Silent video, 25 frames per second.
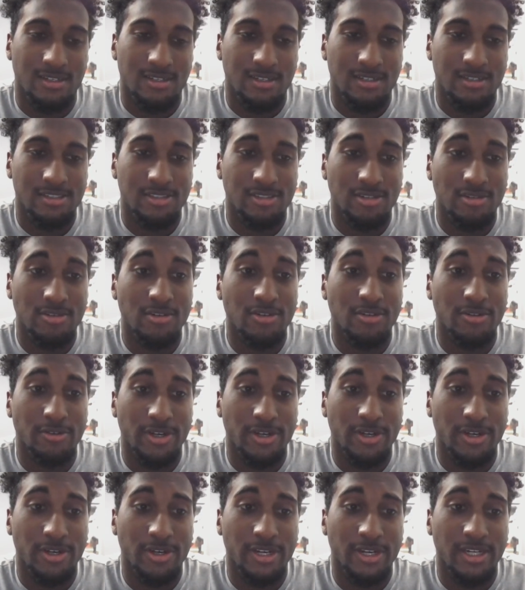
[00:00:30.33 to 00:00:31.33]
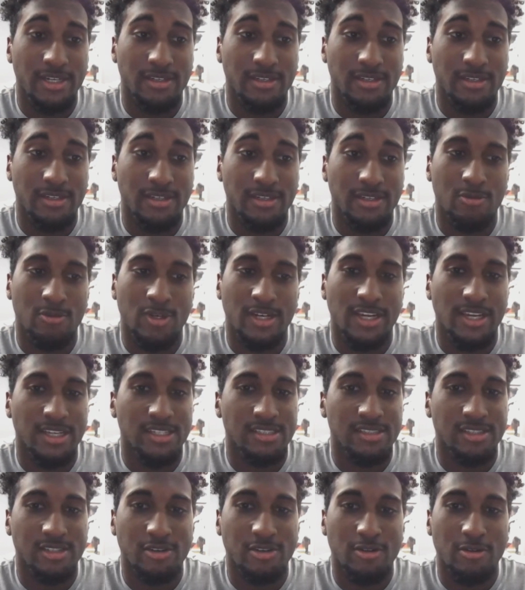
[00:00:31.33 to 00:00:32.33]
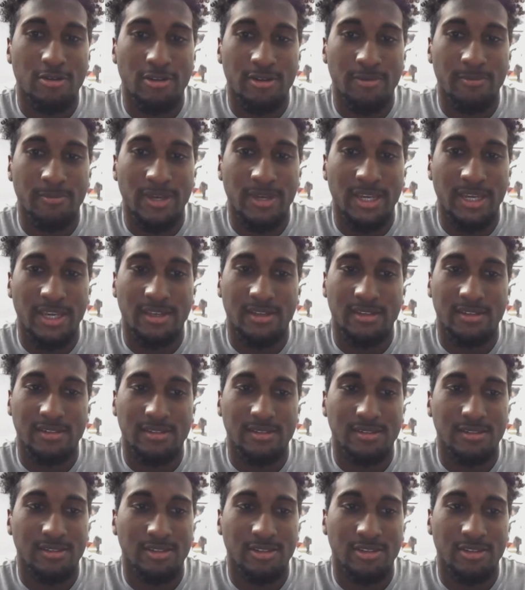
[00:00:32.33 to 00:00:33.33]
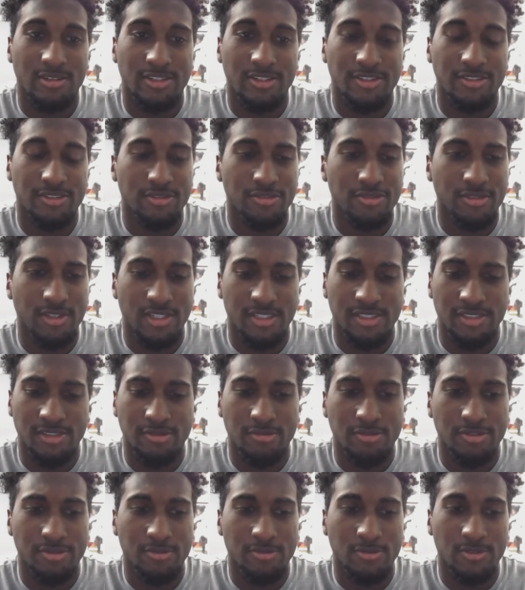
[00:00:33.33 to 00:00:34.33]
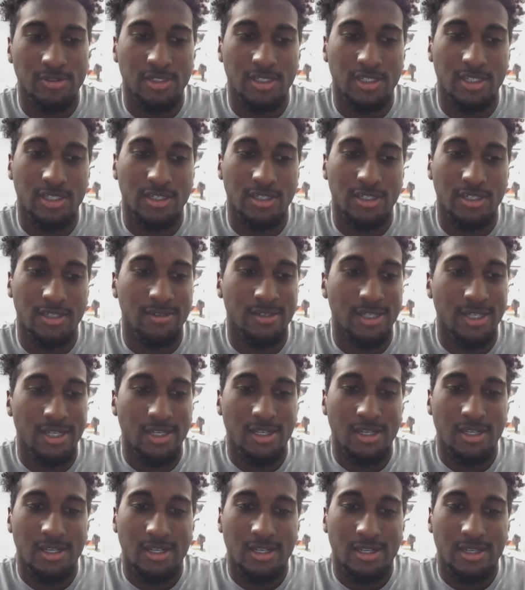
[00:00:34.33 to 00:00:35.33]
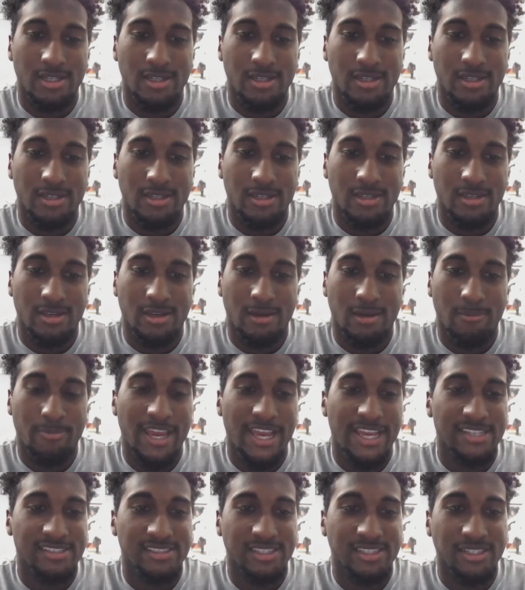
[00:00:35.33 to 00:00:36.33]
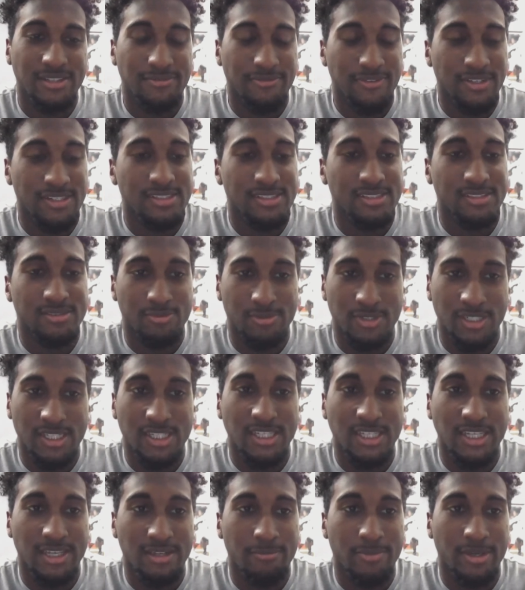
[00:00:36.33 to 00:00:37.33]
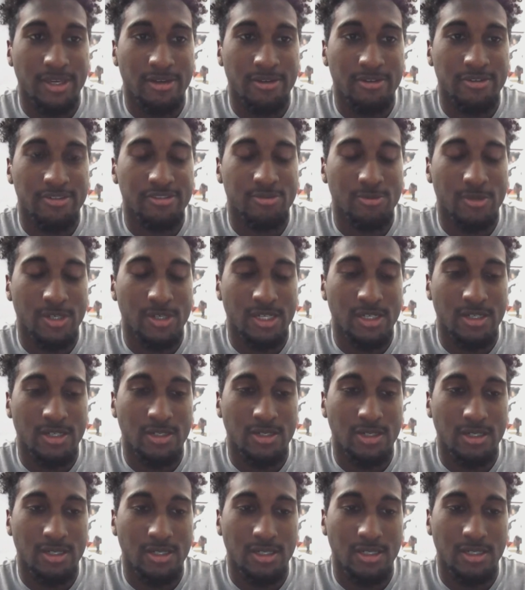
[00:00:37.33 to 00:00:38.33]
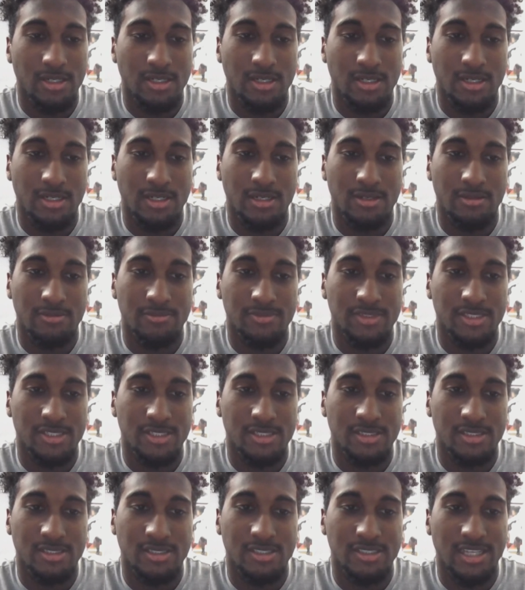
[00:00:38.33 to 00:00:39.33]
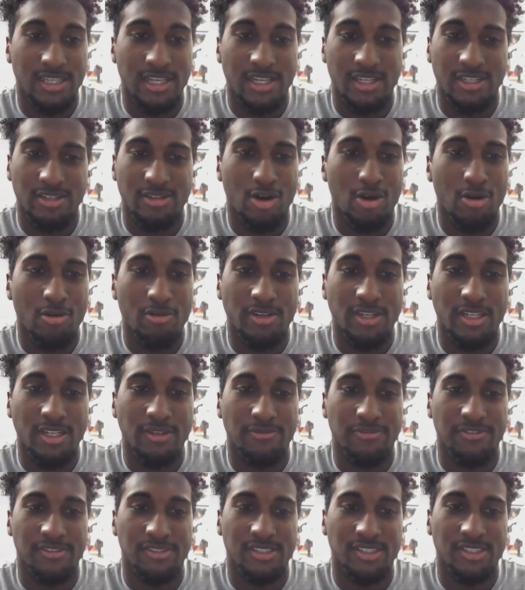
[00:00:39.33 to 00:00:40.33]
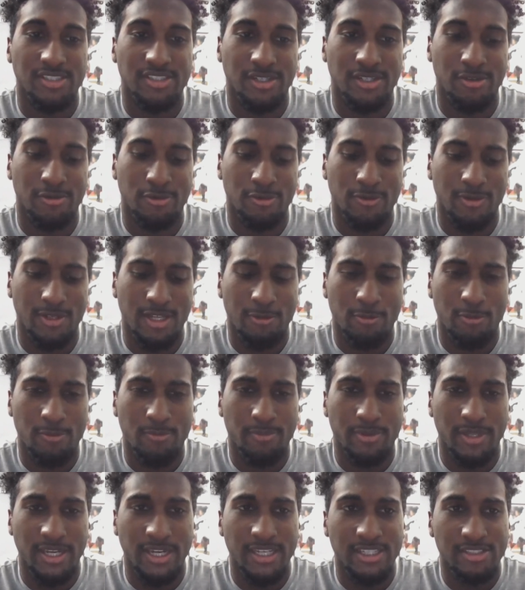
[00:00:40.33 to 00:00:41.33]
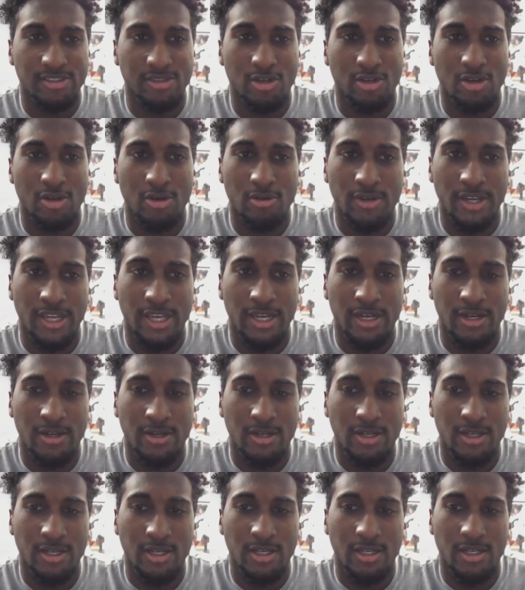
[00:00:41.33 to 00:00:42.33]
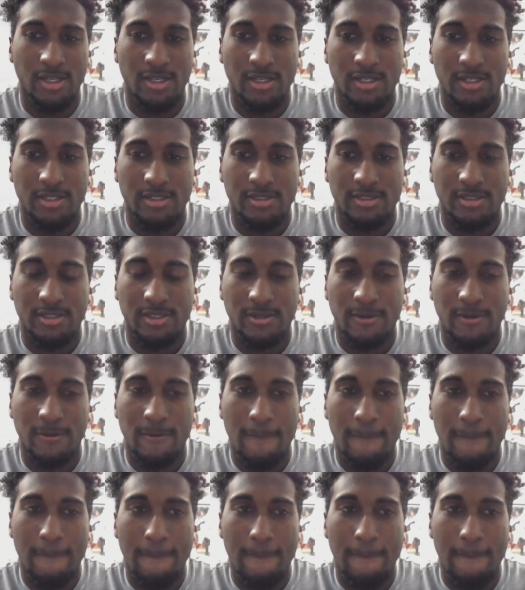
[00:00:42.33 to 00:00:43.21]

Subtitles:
It's going great. You know, we're getting to the quarterback. You know, as usual, our pass defense is really getting better as well. Just the whole defense in general, like we're playing as a whole now. So,